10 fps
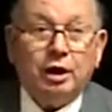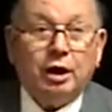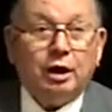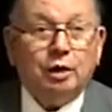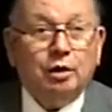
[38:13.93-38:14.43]

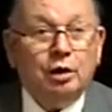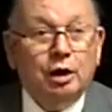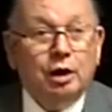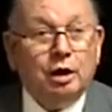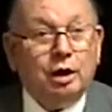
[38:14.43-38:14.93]
and a
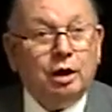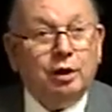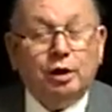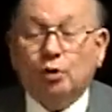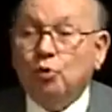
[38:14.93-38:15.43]

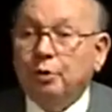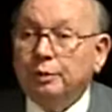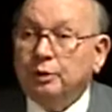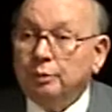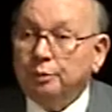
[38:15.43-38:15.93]
young
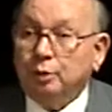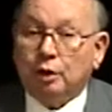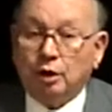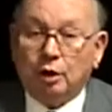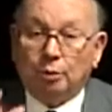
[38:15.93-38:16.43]
woman put
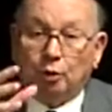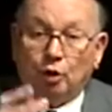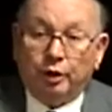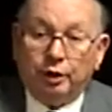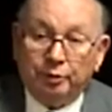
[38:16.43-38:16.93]
a little boy,